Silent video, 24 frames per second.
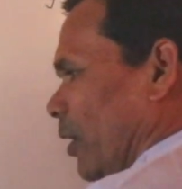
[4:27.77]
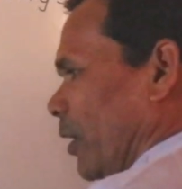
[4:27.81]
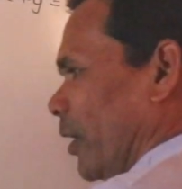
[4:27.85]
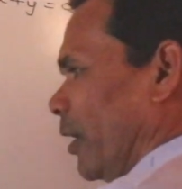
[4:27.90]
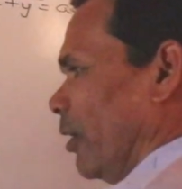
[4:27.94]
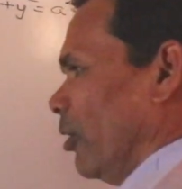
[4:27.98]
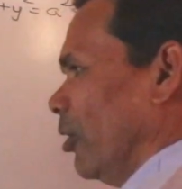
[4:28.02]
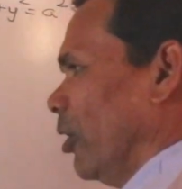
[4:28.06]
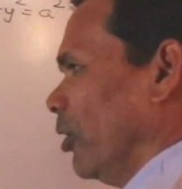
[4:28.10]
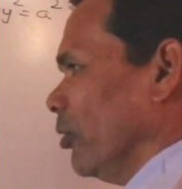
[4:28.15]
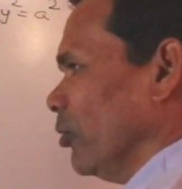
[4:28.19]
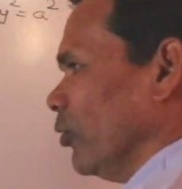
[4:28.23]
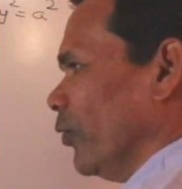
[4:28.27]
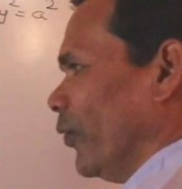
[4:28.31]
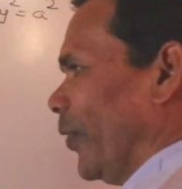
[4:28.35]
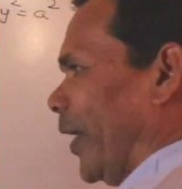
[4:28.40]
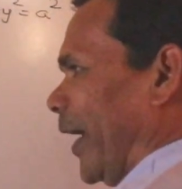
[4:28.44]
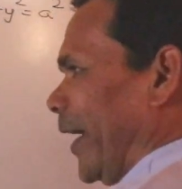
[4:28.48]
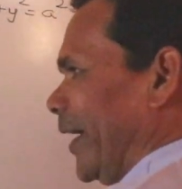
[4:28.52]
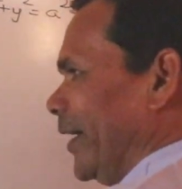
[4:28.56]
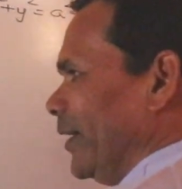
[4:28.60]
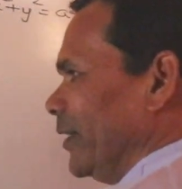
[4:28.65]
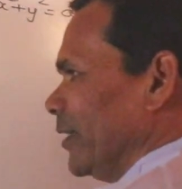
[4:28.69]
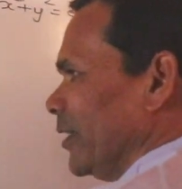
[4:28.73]
Now I have to
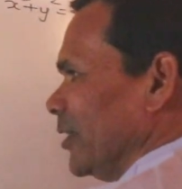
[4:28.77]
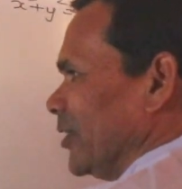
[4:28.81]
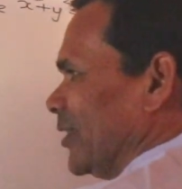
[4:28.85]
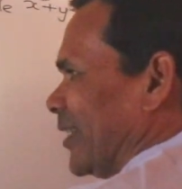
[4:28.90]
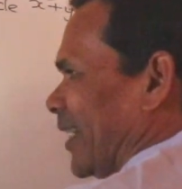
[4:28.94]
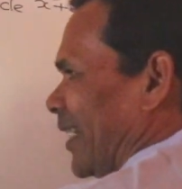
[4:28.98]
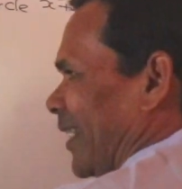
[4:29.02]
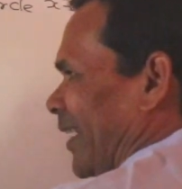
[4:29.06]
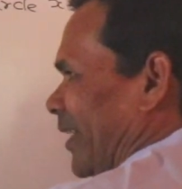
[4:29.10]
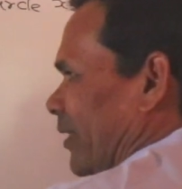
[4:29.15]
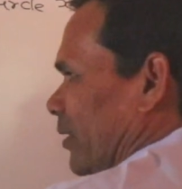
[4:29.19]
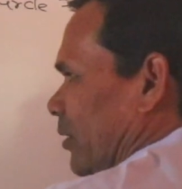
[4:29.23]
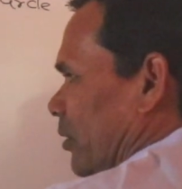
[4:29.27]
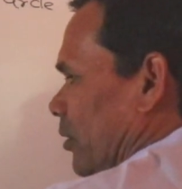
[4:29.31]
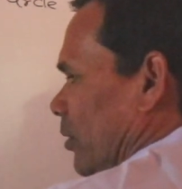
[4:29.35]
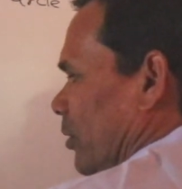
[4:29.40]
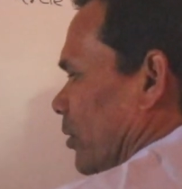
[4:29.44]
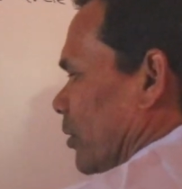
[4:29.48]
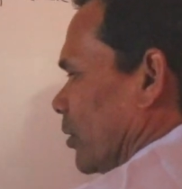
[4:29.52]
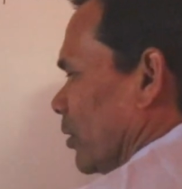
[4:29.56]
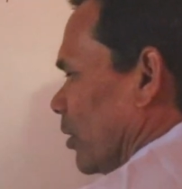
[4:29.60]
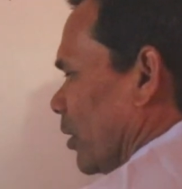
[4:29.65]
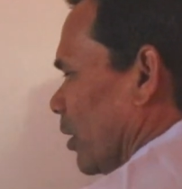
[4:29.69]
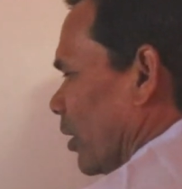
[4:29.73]
find this
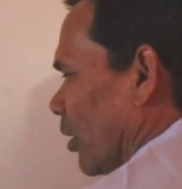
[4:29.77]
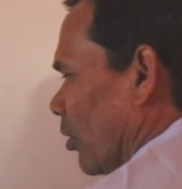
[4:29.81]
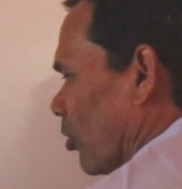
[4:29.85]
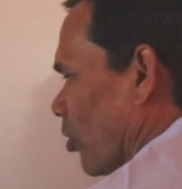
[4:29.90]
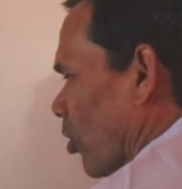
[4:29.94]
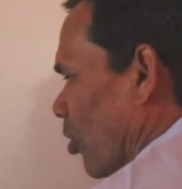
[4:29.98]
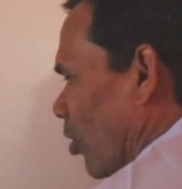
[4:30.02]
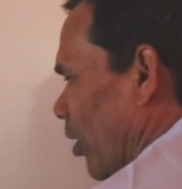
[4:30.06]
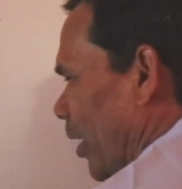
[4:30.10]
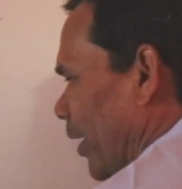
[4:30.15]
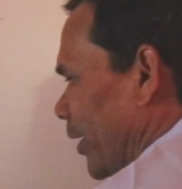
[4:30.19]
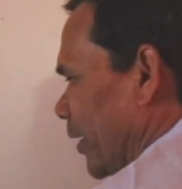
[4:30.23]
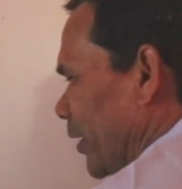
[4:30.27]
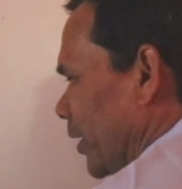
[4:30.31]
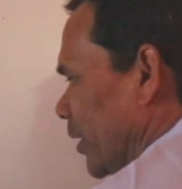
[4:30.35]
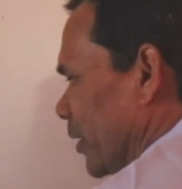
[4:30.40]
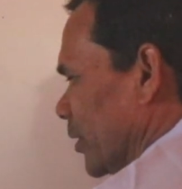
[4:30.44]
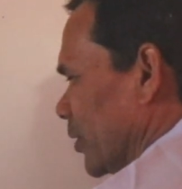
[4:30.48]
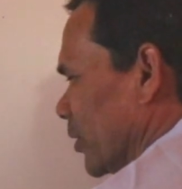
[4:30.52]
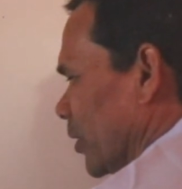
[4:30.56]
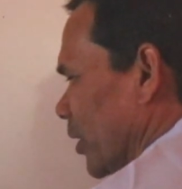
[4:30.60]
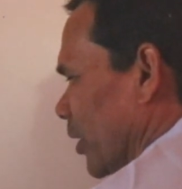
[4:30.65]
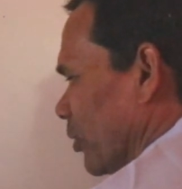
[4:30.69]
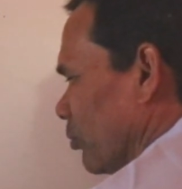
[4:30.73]
length. Now
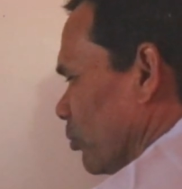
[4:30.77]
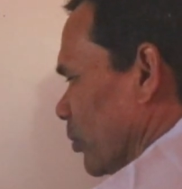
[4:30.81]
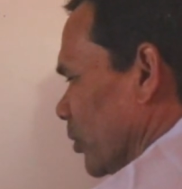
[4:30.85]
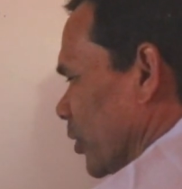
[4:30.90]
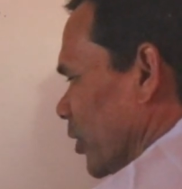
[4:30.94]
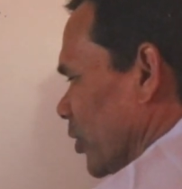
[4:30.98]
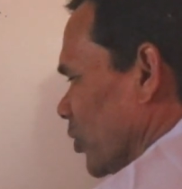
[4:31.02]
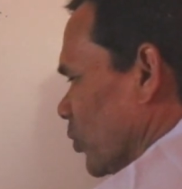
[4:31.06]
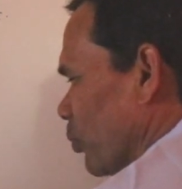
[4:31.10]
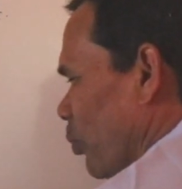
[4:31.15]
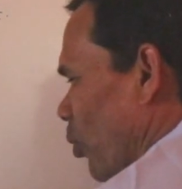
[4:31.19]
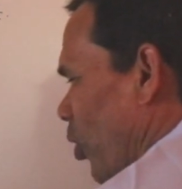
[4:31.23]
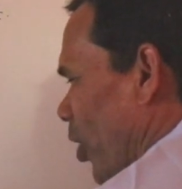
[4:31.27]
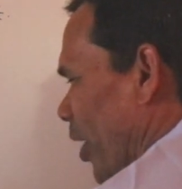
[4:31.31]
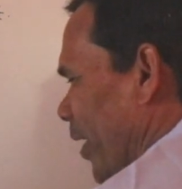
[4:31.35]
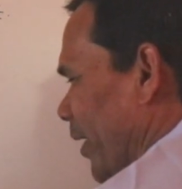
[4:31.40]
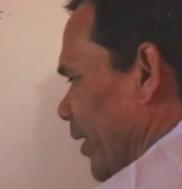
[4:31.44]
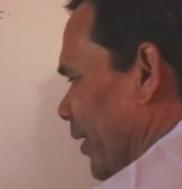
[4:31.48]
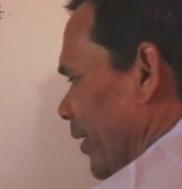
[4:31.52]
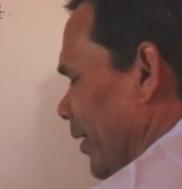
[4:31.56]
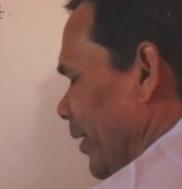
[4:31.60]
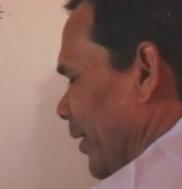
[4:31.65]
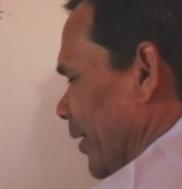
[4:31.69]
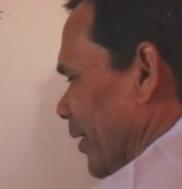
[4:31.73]
coordinates at this
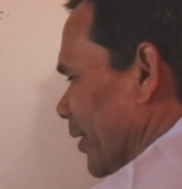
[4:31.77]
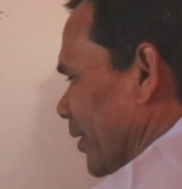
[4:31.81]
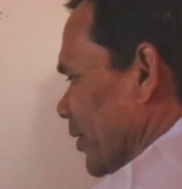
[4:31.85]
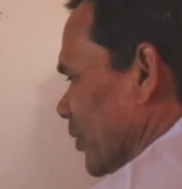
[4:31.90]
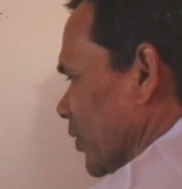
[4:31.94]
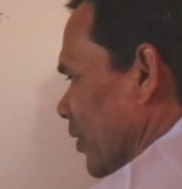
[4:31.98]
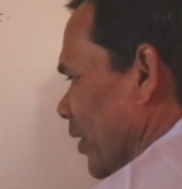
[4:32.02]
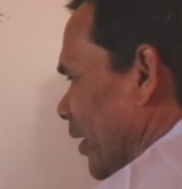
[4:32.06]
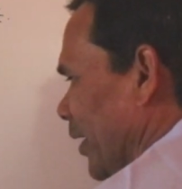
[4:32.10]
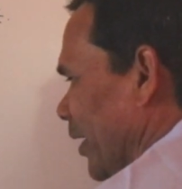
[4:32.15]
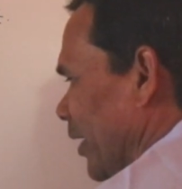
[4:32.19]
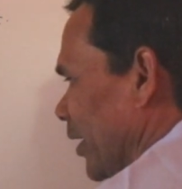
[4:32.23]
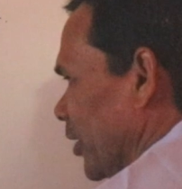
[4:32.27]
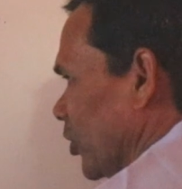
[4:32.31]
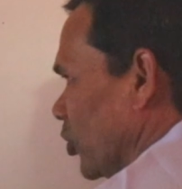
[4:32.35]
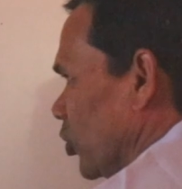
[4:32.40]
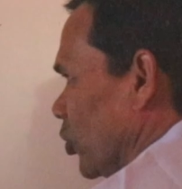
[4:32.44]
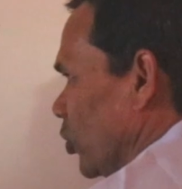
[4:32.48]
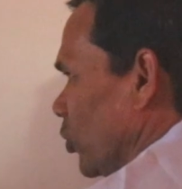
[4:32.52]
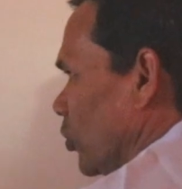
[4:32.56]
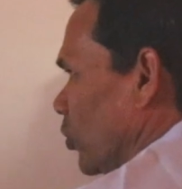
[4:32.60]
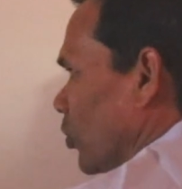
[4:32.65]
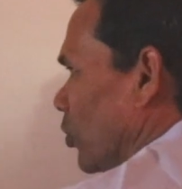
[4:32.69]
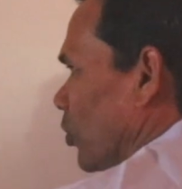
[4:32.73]
point, it is
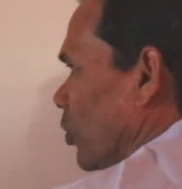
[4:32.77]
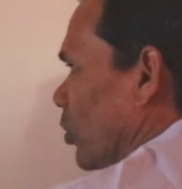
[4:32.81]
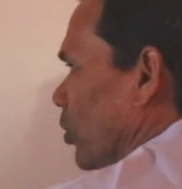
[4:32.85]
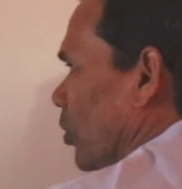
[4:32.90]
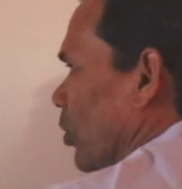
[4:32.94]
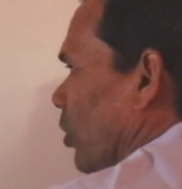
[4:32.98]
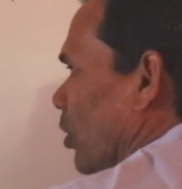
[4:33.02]
a0,